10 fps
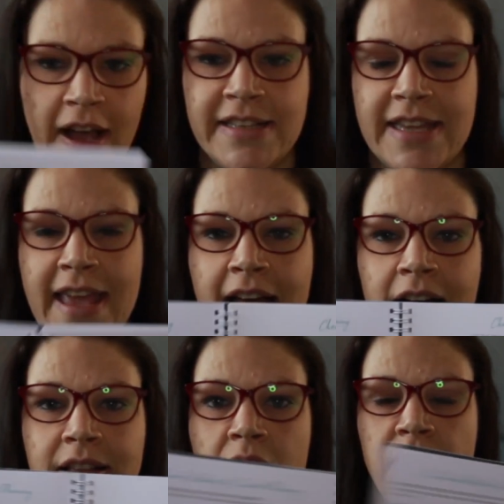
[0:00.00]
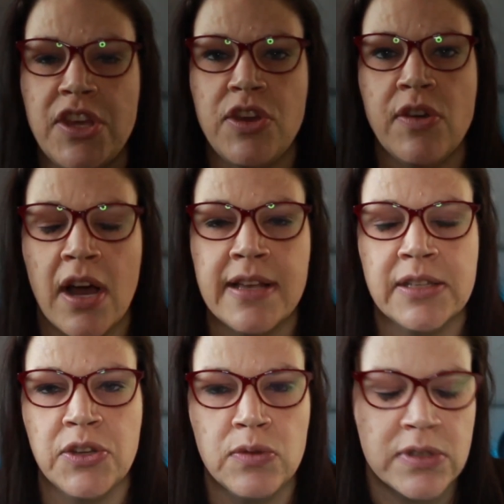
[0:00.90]
here so that you guys can
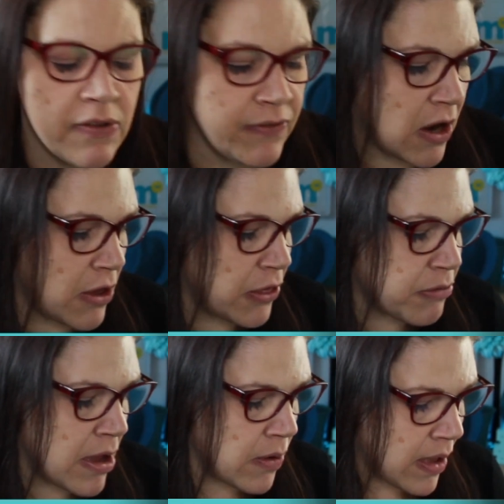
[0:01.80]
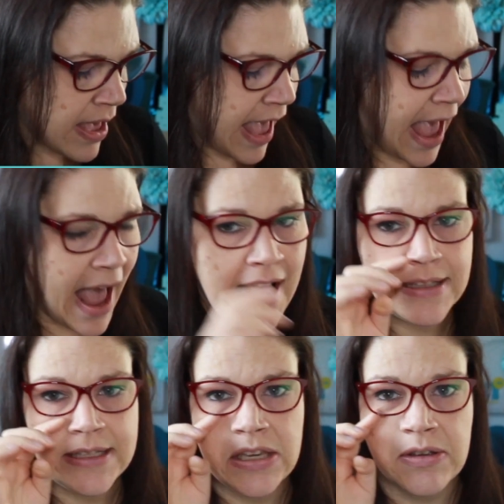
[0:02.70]
also follow through and
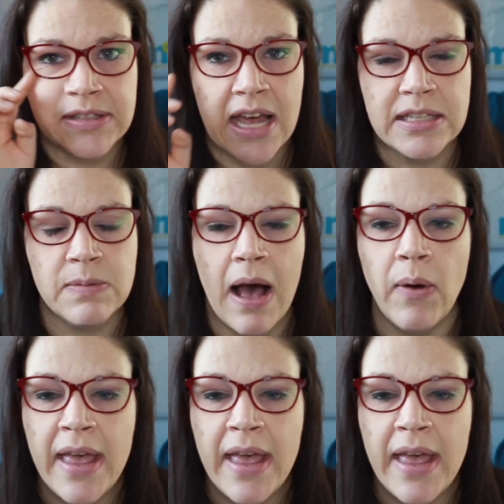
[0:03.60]
use that as well.